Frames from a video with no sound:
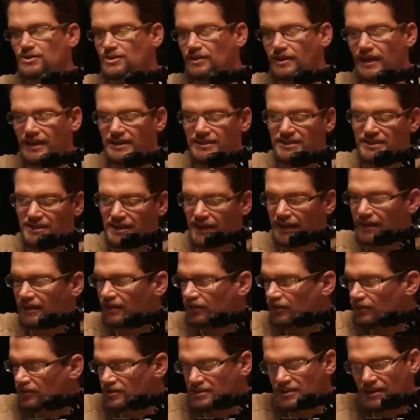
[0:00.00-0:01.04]
So that's ten,
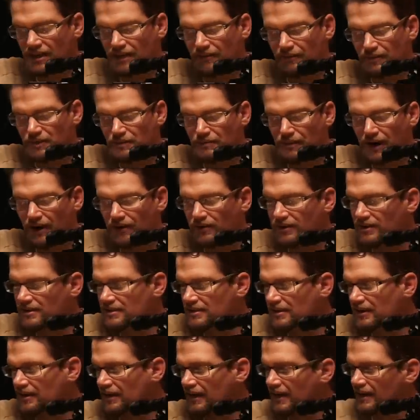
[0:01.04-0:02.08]
and you can see how much power
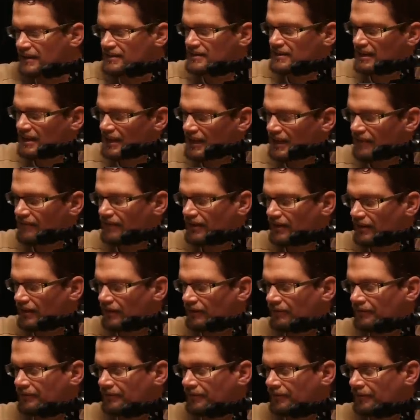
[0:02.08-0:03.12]
this gun has
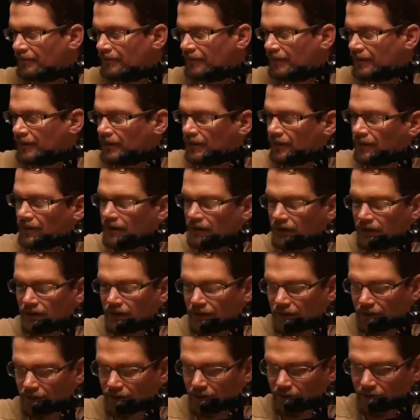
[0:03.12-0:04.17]
even
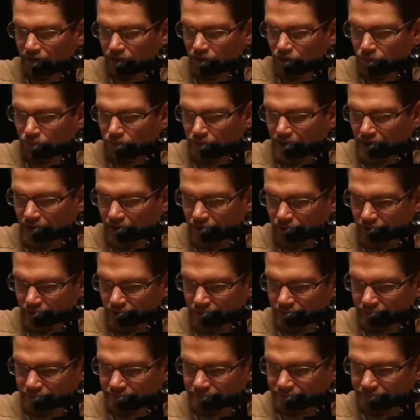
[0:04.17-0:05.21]
on low power.